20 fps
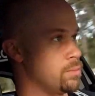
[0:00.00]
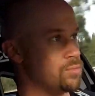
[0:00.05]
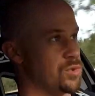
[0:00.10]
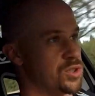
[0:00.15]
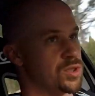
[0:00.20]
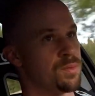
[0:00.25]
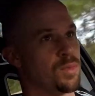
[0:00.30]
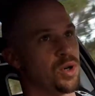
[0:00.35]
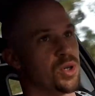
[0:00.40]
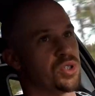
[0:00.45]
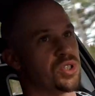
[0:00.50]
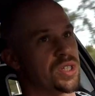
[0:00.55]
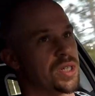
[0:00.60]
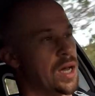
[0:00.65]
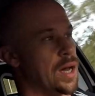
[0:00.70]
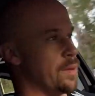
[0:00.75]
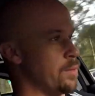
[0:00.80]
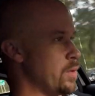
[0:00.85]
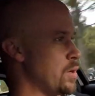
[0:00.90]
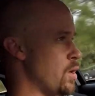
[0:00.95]
just merging
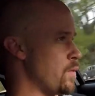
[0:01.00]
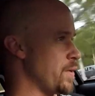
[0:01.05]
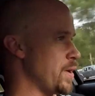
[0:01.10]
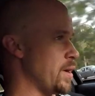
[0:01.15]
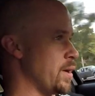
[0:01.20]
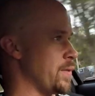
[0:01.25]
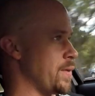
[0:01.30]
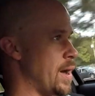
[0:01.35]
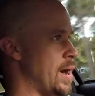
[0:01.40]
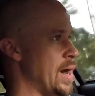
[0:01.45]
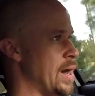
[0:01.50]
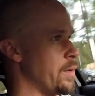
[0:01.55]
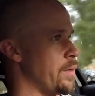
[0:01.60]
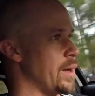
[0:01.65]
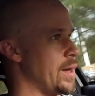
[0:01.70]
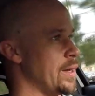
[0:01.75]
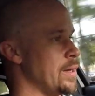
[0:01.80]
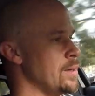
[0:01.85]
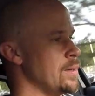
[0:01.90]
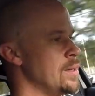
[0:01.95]
on over here on the
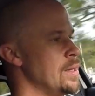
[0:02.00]
highway.